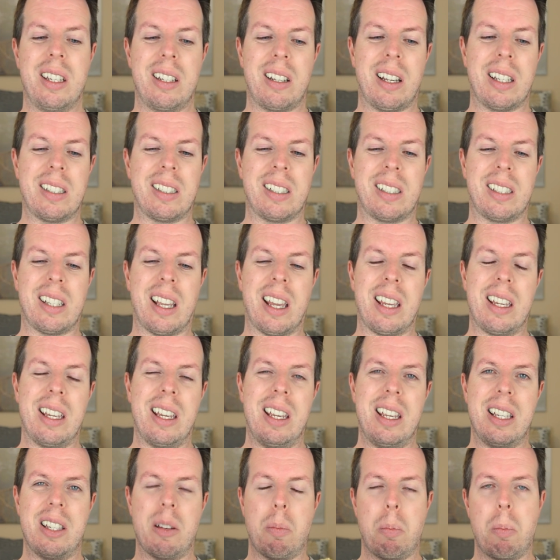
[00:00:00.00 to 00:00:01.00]
as I say,
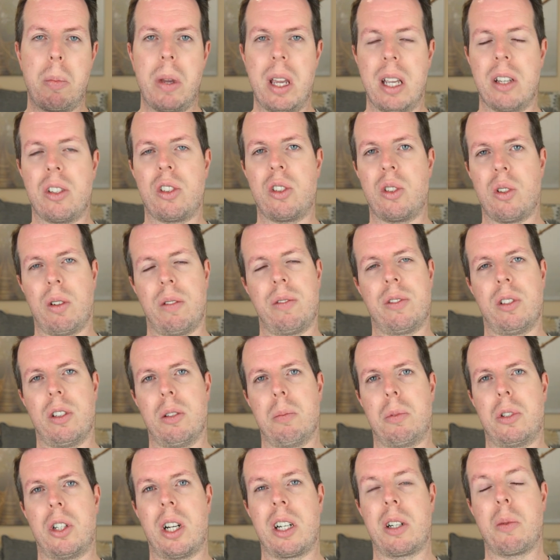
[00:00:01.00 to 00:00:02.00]
is a bit soft on
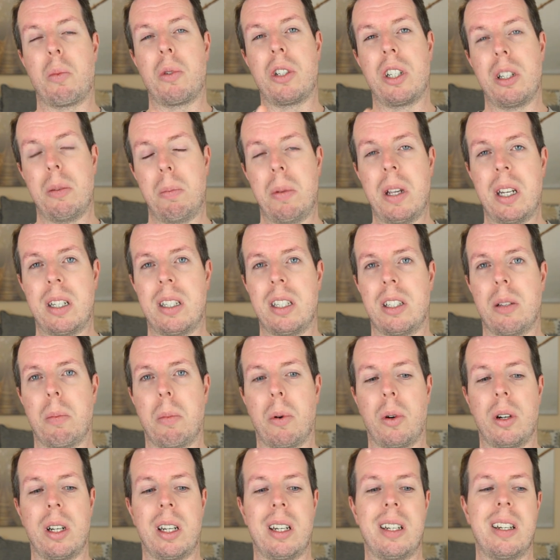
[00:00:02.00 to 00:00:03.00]
the projection, which is a bit
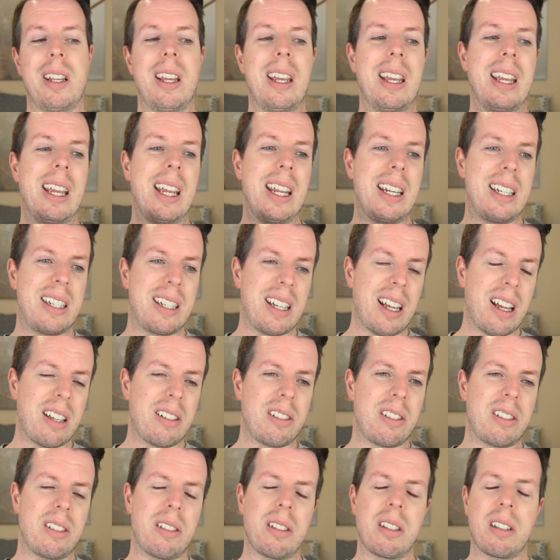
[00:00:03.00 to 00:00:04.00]
disappointing. It
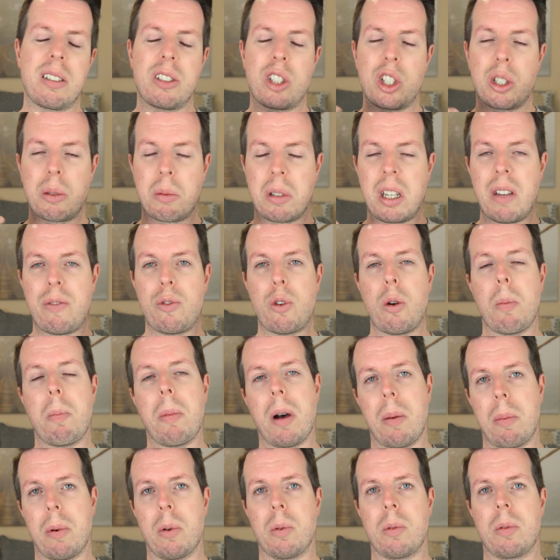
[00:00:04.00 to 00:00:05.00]
does just give you a
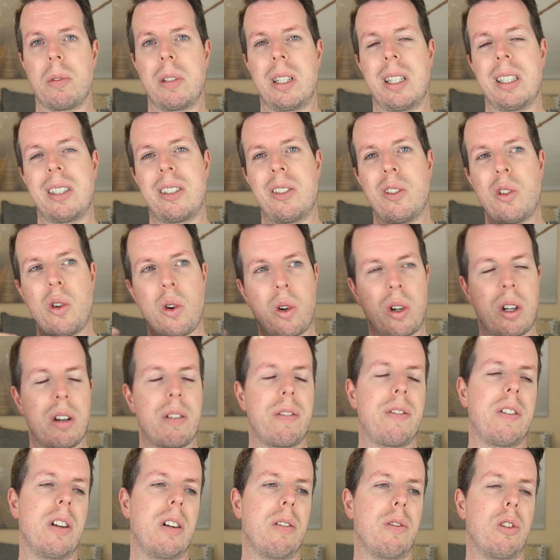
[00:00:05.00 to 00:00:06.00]
bubble. It's not gonna
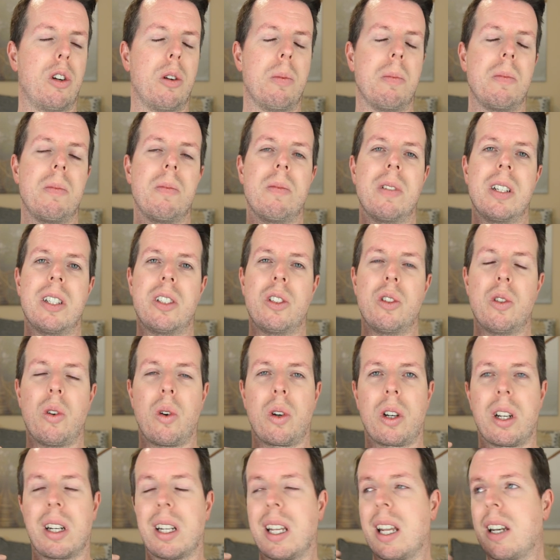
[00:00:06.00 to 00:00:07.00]
fill a room. It's
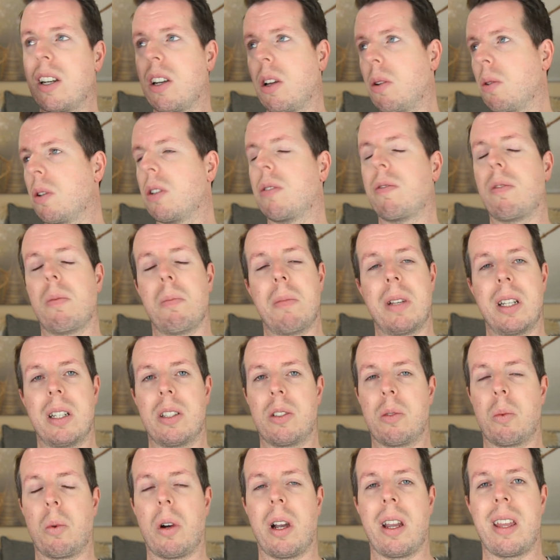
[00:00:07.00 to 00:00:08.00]
not gonna get noticed from
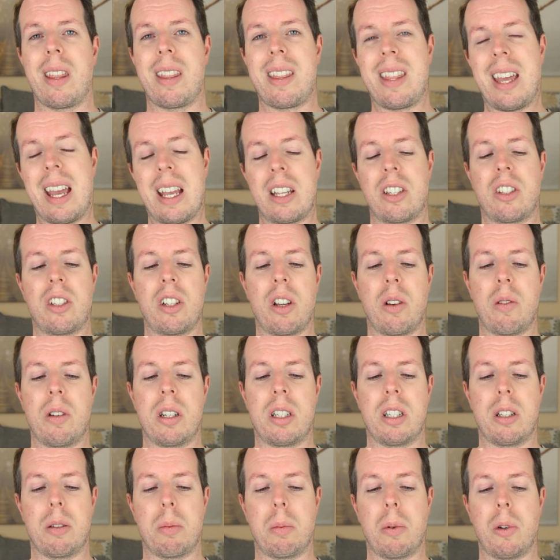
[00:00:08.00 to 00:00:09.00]
meters away. That's the only
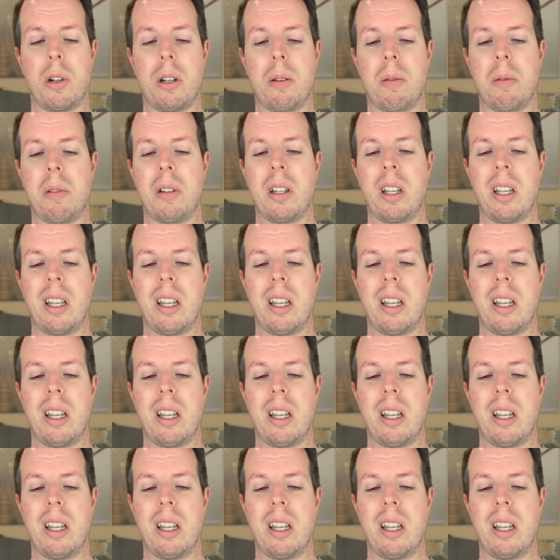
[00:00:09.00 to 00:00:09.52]
disappointment,